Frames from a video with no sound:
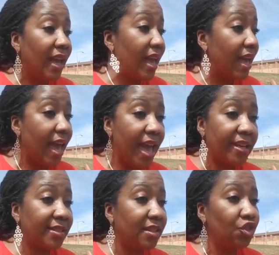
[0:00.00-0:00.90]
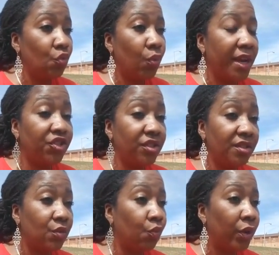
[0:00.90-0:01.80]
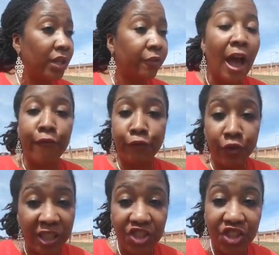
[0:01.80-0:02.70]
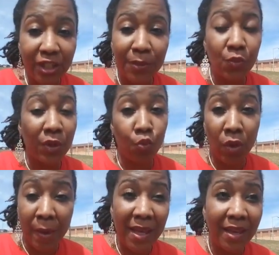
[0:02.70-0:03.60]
had situations with our friendships with women